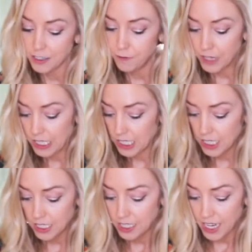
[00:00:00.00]
a
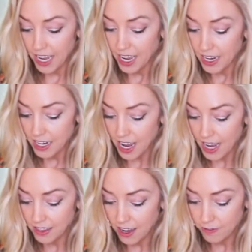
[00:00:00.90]
filler, and
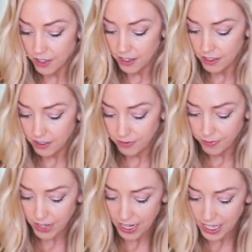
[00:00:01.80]
I love the
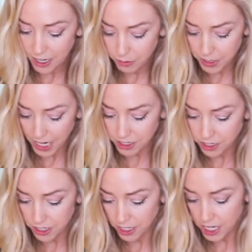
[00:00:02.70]
kind of cube
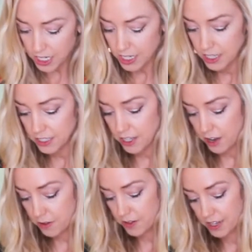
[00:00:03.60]
texture look,
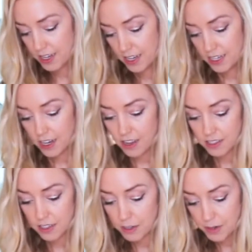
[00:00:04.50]
so toss
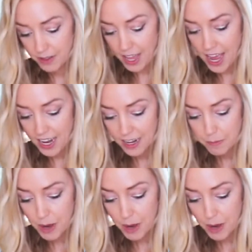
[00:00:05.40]
a little bit of that in a